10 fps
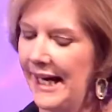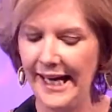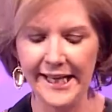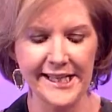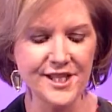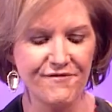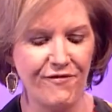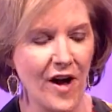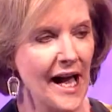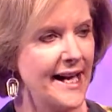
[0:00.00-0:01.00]
It is
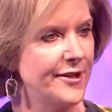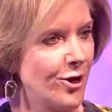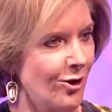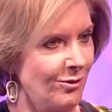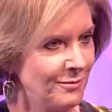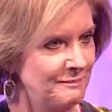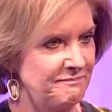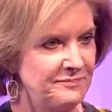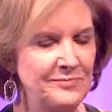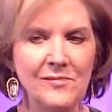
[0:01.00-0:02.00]
vital
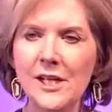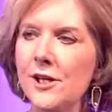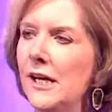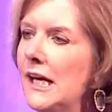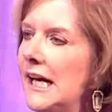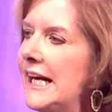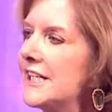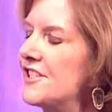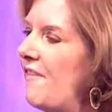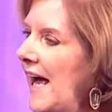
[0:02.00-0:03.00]

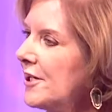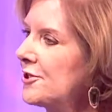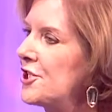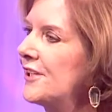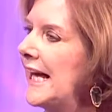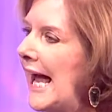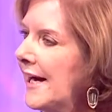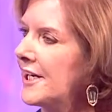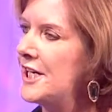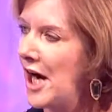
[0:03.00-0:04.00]
to the
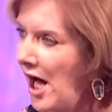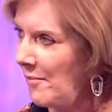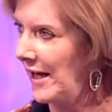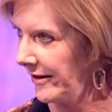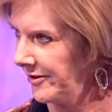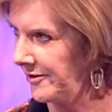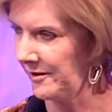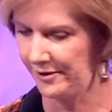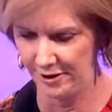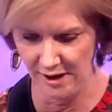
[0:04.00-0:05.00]
economic
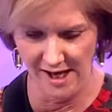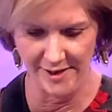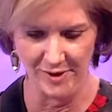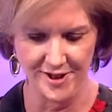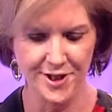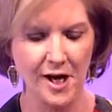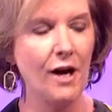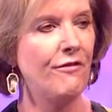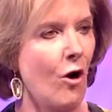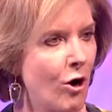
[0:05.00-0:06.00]
climate
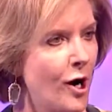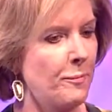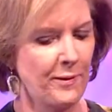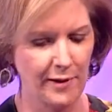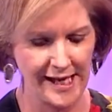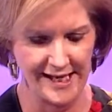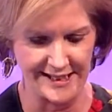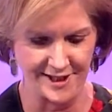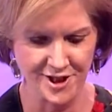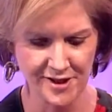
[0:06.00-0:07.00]
of our
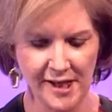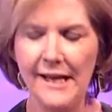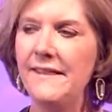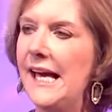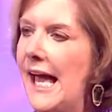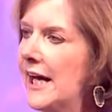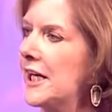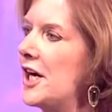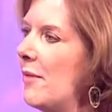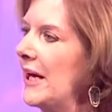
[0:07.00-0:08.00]
planet, the
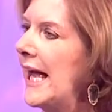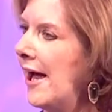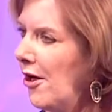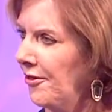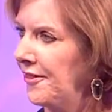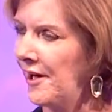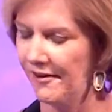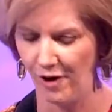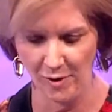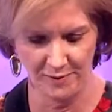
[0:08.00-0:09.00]
economic health of
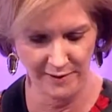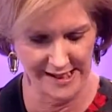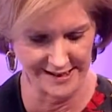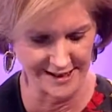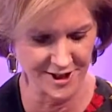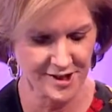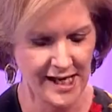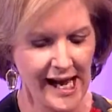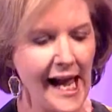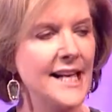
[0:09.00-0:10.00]
our planet.
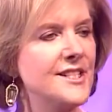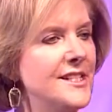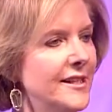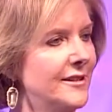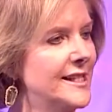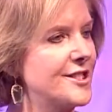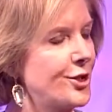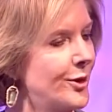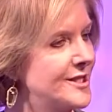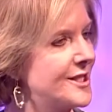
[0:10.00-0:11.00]
As Nicholas
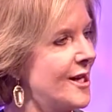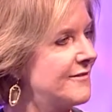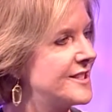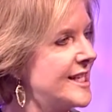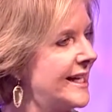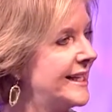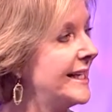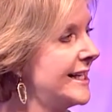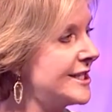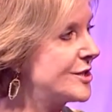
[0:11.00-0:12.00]
Kristof said in
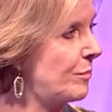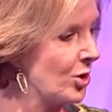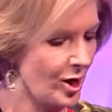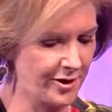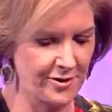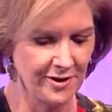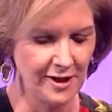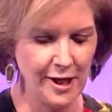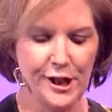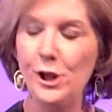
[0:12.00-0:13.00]
his book,
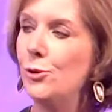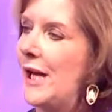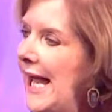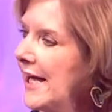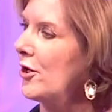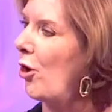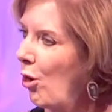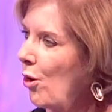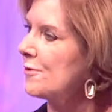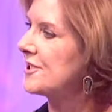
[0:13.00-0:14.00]
you can't
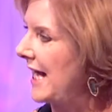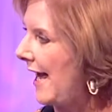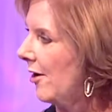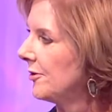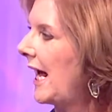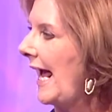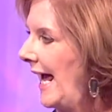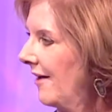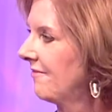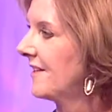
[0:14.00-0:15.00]
hold down
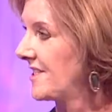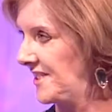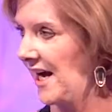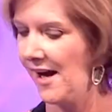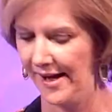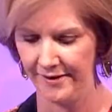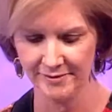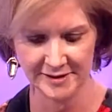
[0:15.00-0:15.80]
half the sky.